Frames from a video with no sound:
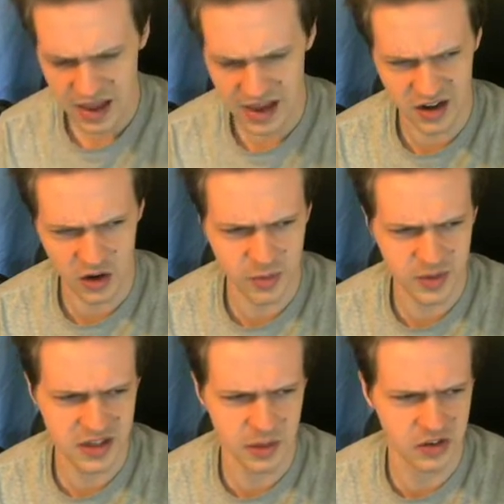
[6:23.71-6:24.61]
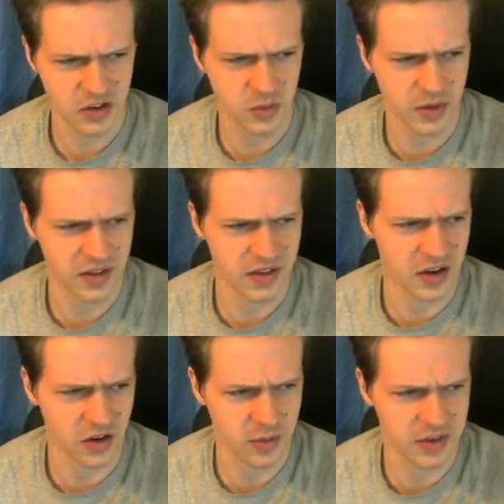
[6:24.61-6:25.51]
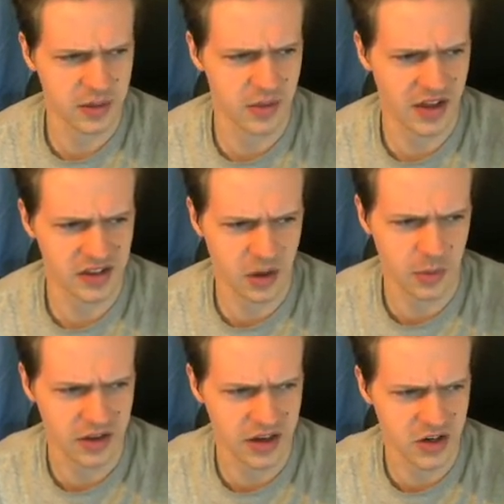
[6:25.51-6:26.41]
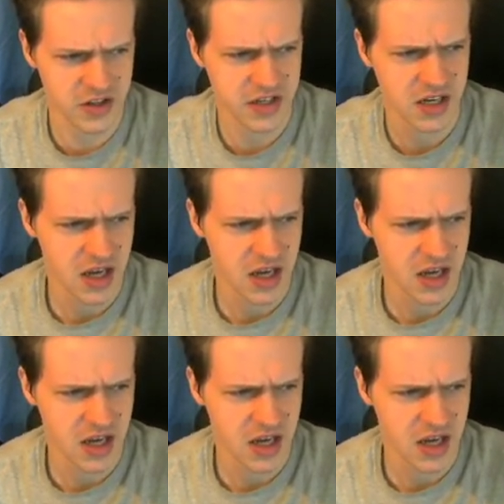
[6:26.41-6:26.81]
And in Ultimate Team, in Ultimate Team the last couple of years,